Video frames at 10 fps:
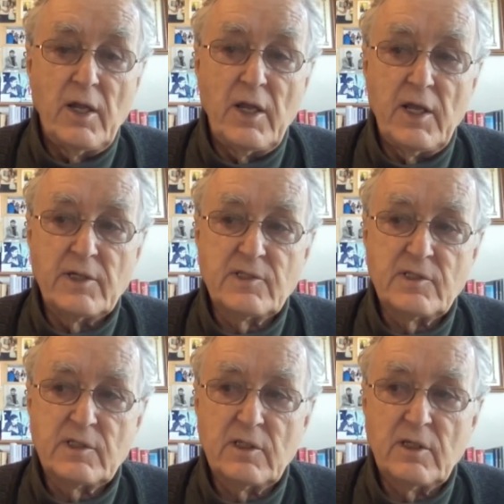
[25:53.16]

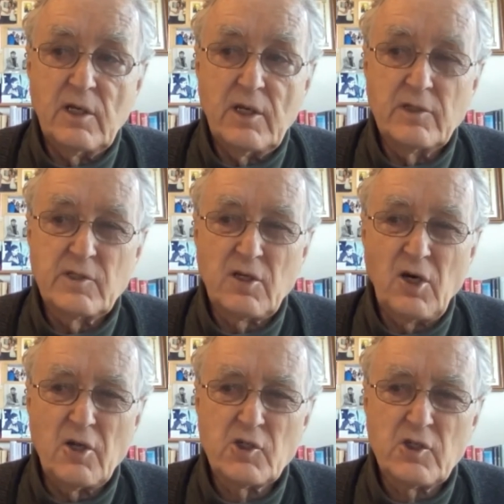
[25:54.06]
is
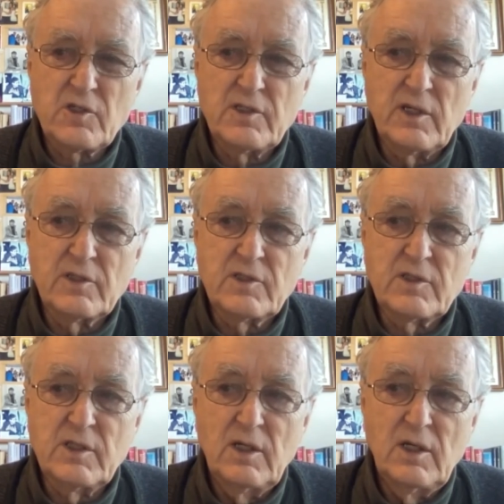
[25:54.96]

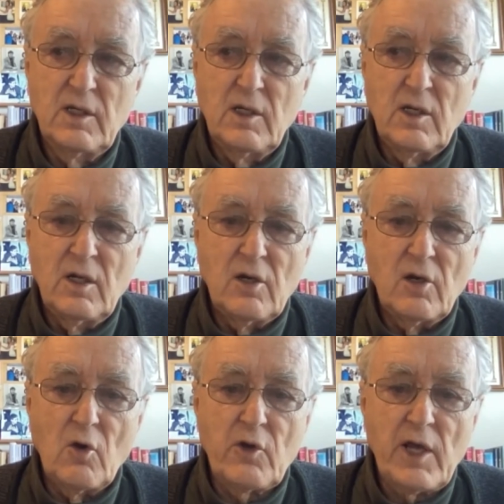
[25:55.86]
consciousness
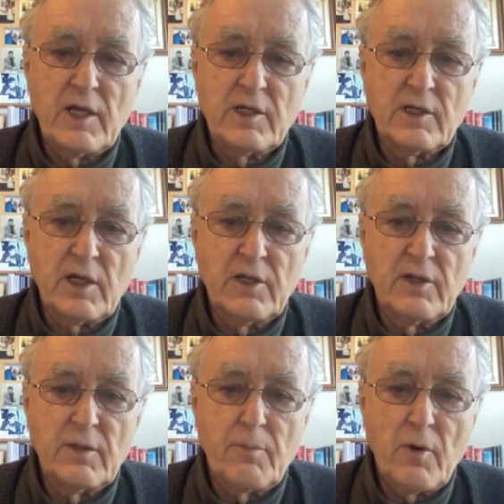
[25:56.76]
located
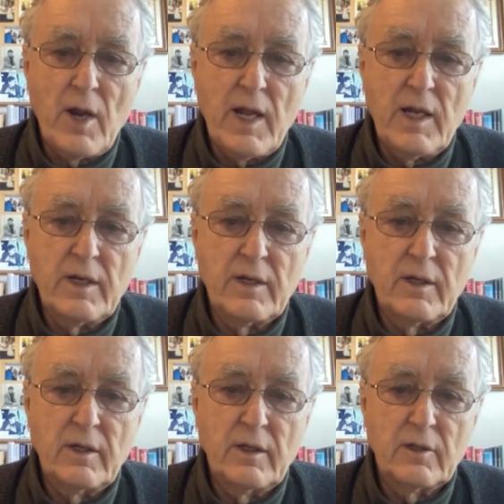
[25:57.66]
in the brain?
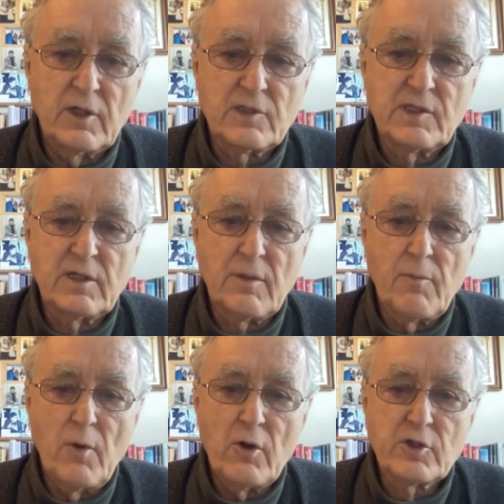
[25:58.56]
Does it
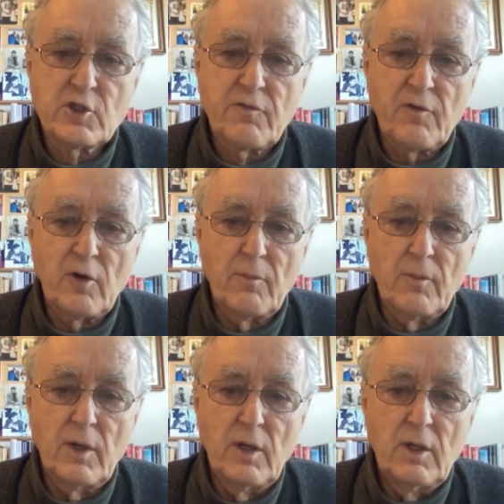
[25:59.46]
emerge
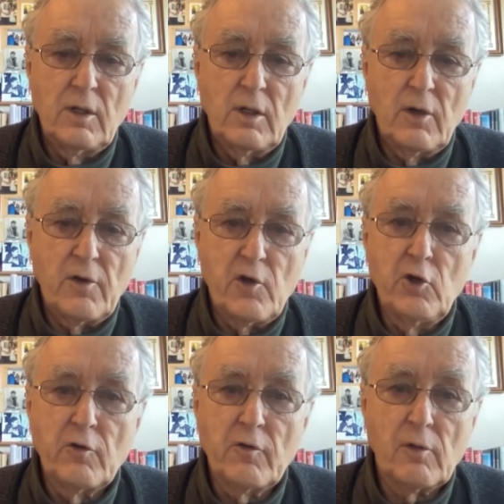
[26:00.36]
from
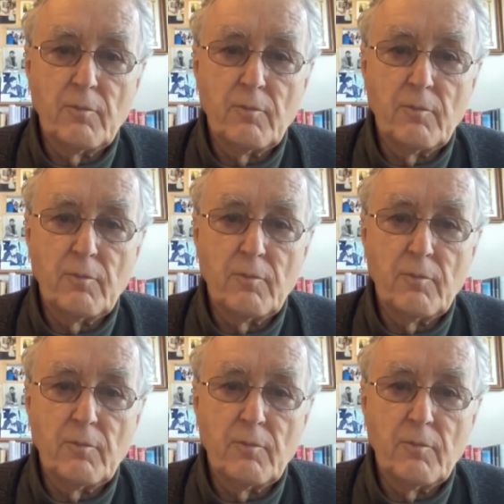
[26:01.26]
neural